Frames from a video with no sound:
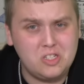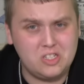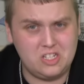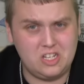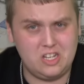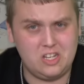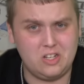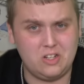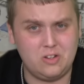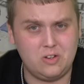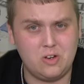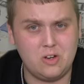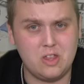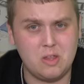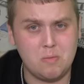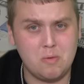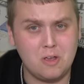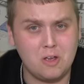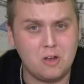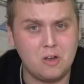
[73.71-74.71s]
seal
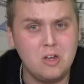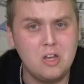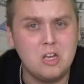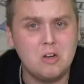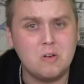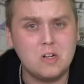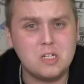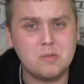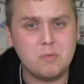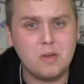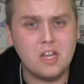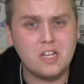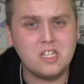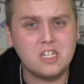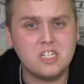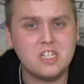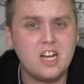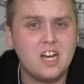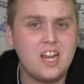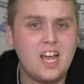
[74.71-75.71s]
on the bill, which
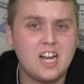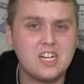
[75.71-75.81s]
means it's not